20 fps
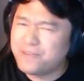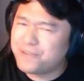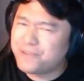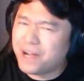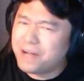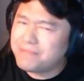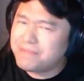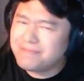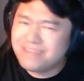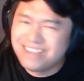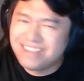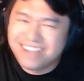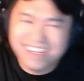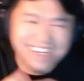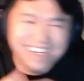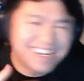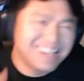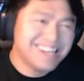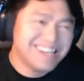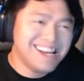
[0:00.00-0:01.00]
drum,
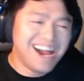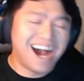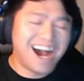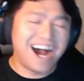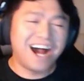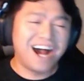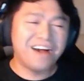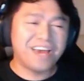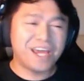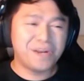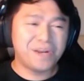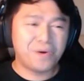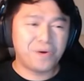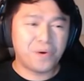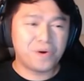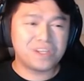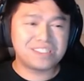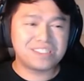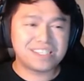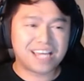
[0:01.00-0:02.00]
uh, in
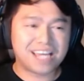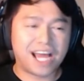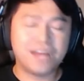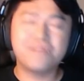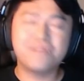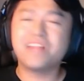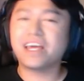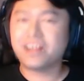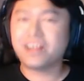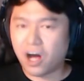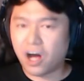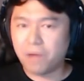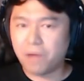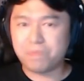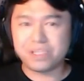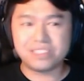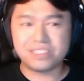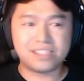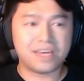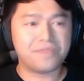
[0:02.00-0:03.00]
order to kind of like
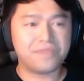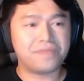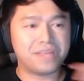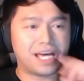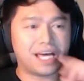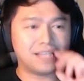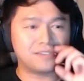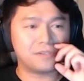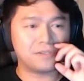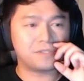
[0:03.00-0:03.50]
compensate for that.